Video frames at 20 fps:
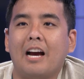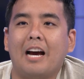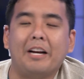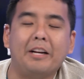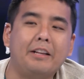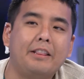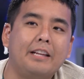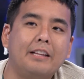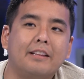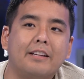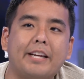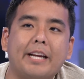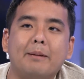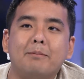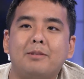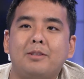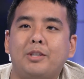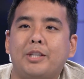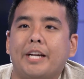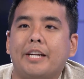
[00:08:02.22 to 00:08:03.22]
How do you think the
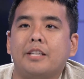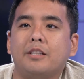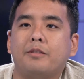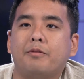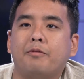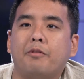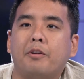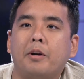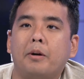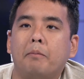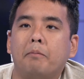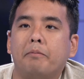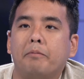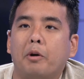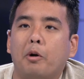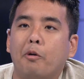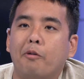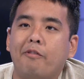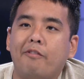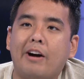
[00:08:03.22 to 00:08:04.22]
game's changed from
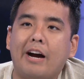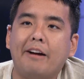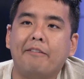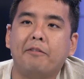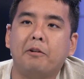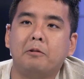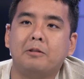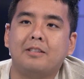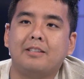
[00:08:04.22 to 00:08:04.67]
05,